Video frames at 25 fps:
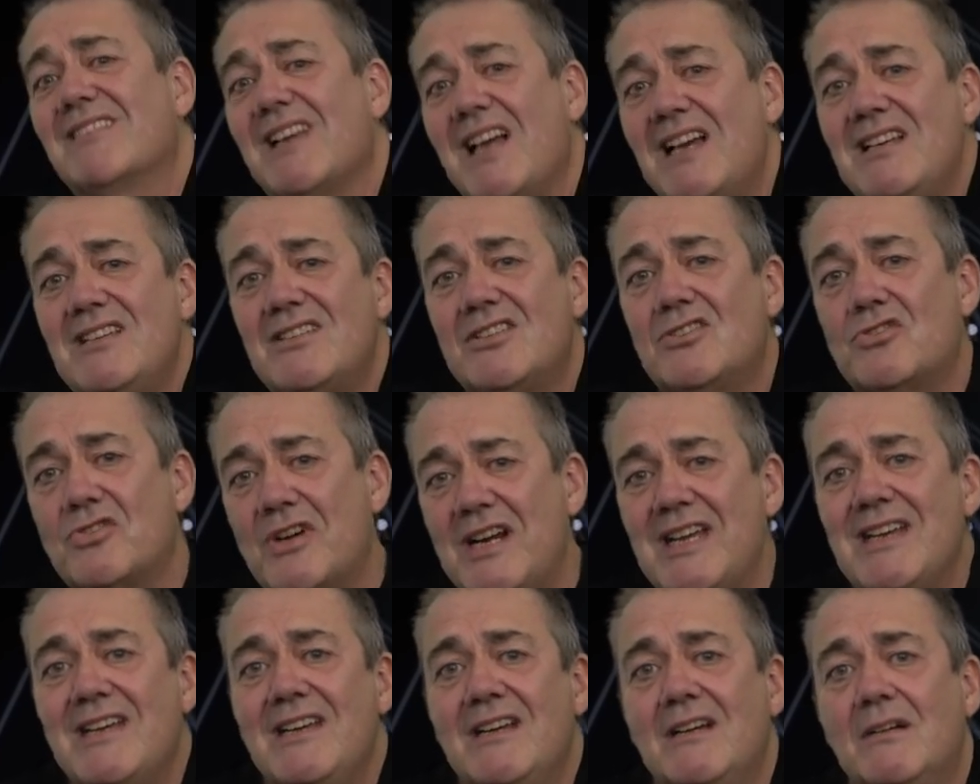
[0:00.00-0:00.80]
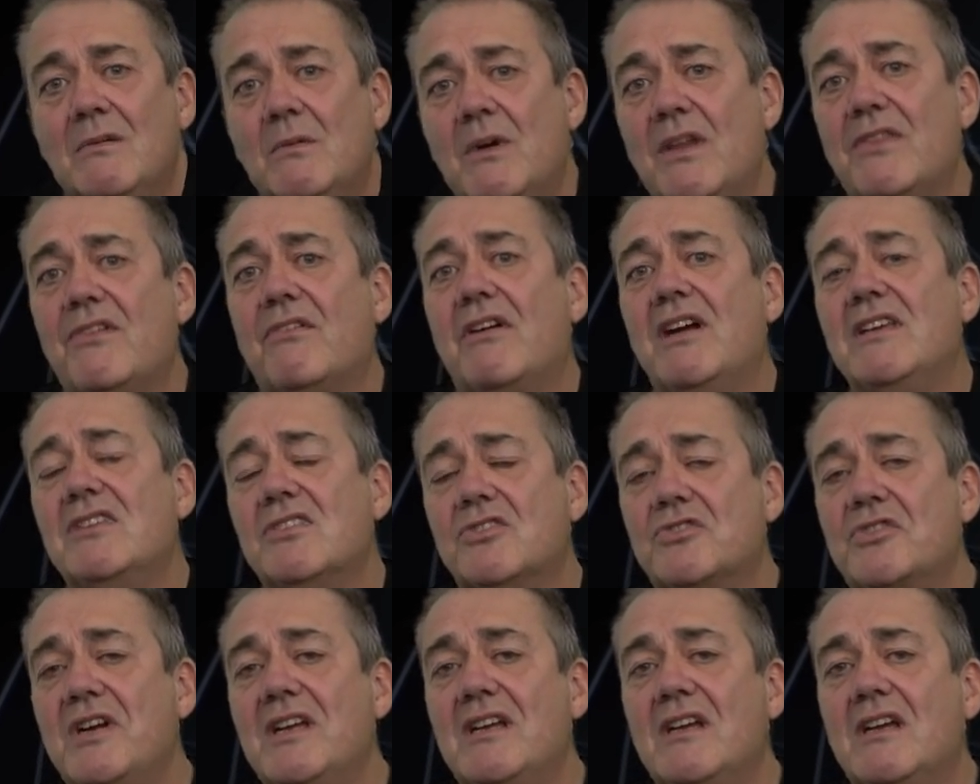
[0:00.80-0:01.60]
a string, whether a
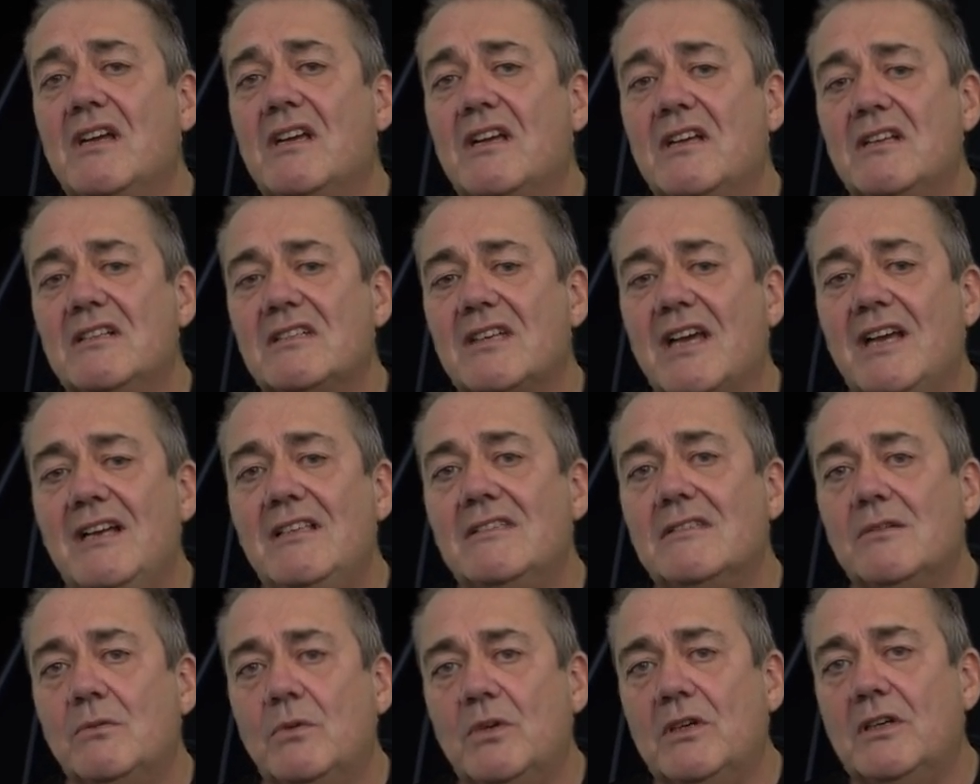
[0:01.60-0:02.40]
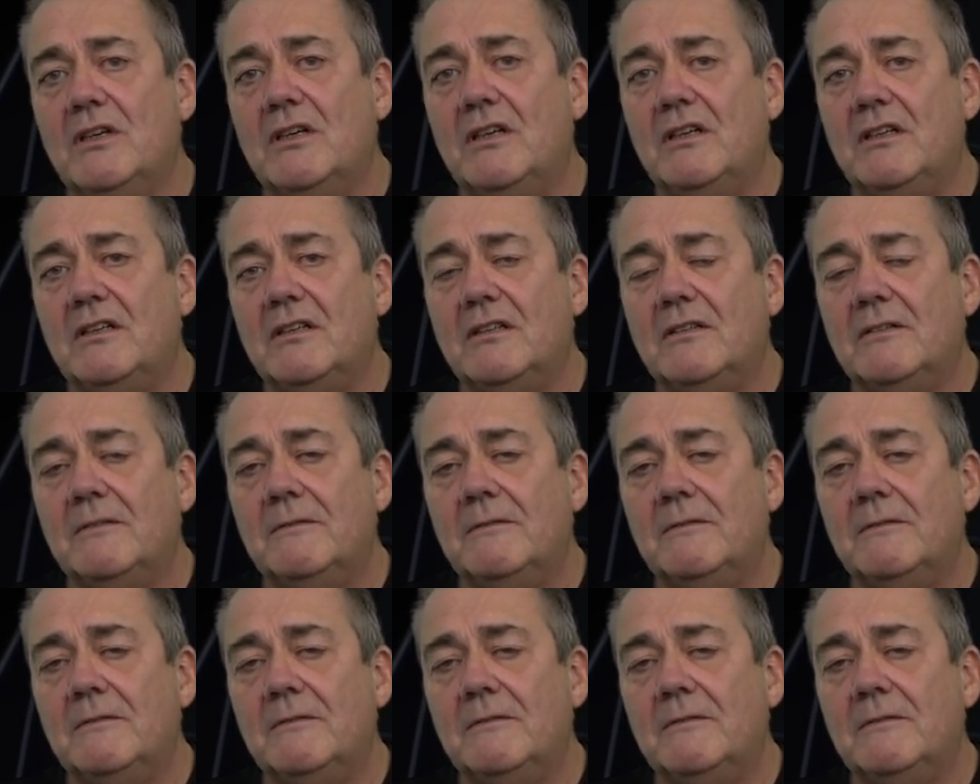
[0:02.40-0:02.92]
string contains a word.